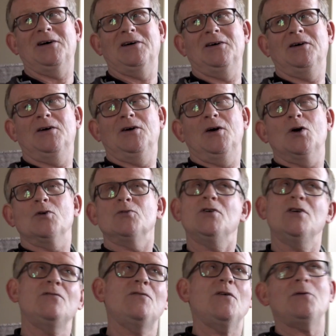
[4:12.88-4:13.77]
all
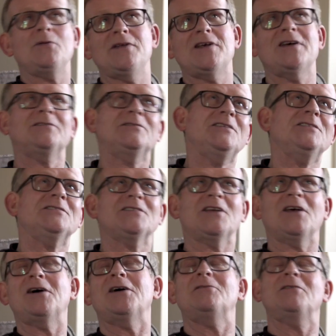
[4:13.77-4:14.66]
at times
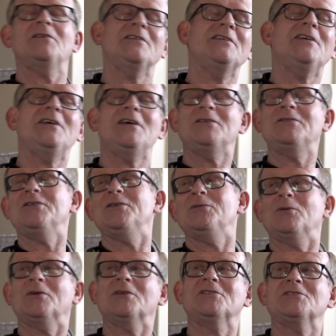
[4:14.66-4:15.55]
convenient to him
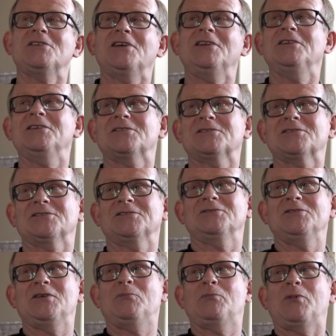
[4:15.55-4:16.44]
and at
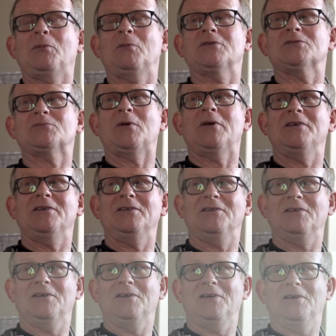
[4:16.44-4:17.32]
locations convenient to
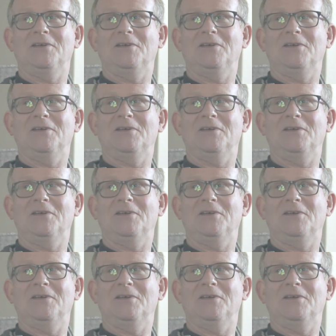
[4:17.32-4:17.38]
him.